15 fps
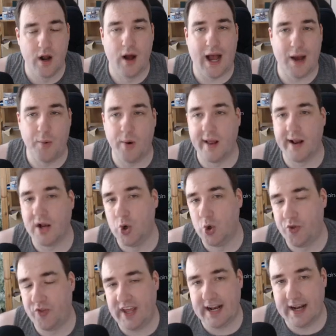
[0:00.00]
I will include
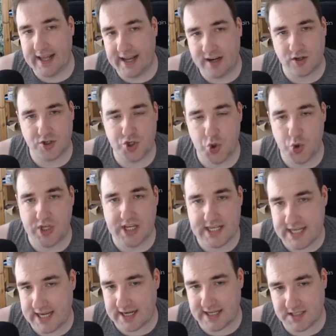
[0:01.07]
the link to the
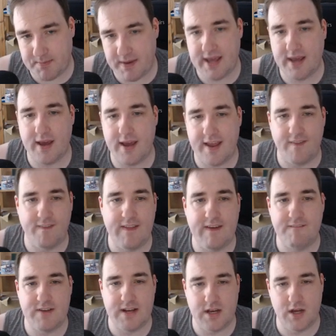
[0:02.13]
tier list maker in the
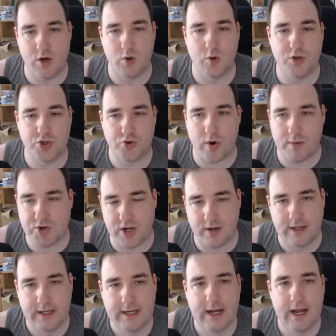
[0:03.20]
video description.
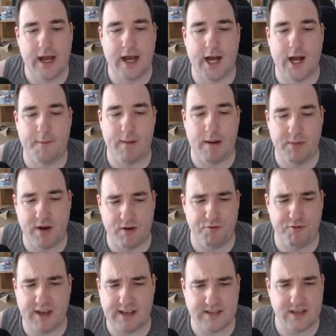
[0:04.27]
I'm going to
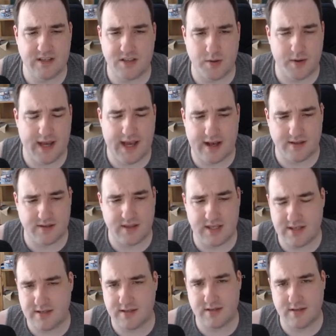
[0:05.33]
fix it so it has
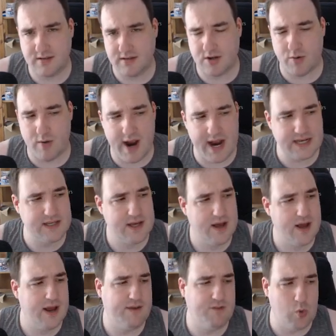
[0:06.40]
this correct.
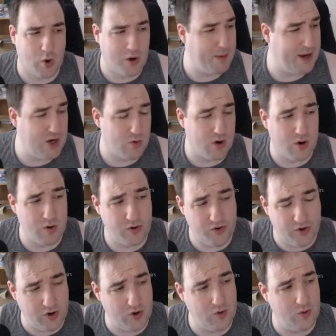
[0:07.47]
If you want to make your own,
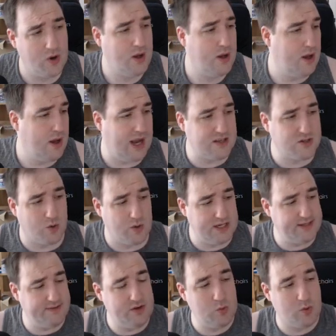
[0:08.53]
do. As always,
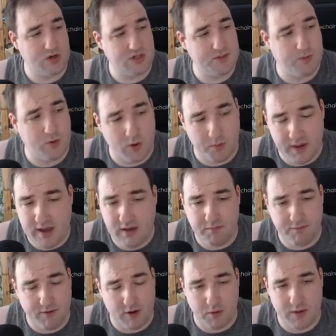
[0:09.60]
if you want to support me,
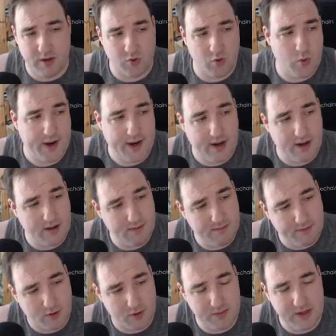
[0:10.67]
follow me on Twitter,
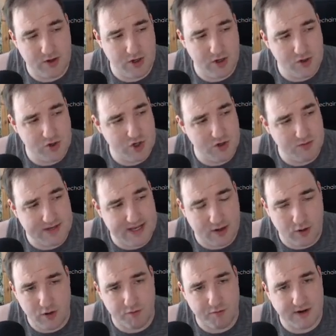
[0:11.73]
follow me on YouTube, tell all
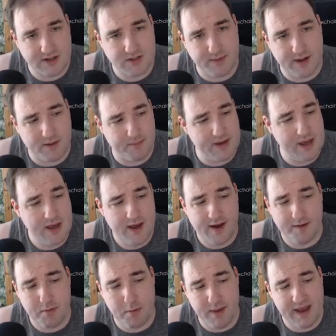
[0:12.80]
your friends about me.
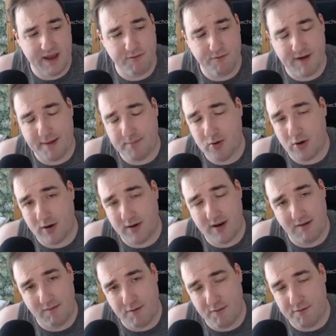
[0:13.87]
I've been making Fab
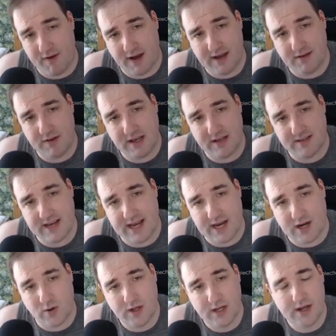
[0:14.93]
content for 5 years
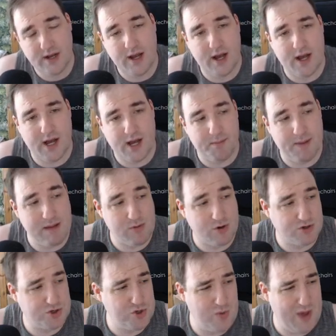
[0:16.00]
now. I'm
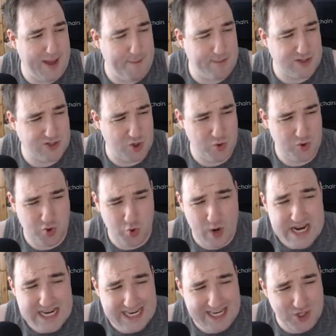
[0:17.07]
on to episode
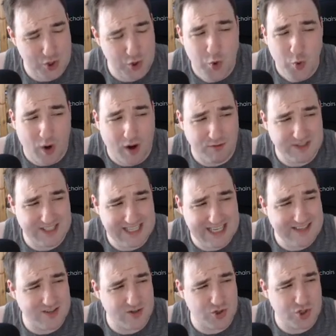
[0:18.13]
22 of
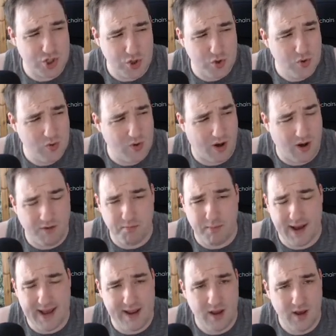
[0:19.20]
season 2 of
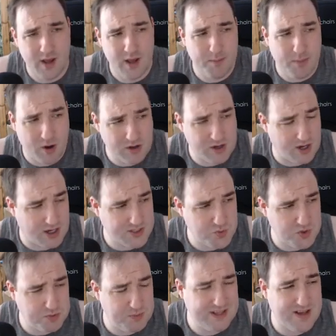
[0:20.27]
my podcast,
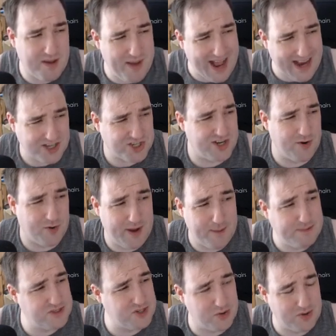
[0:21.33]
which means I'm actually on
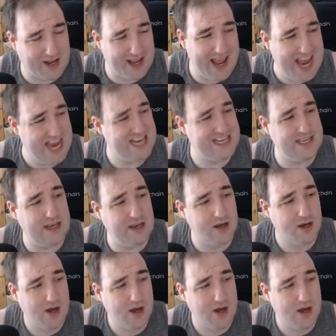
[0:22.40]
episode 80.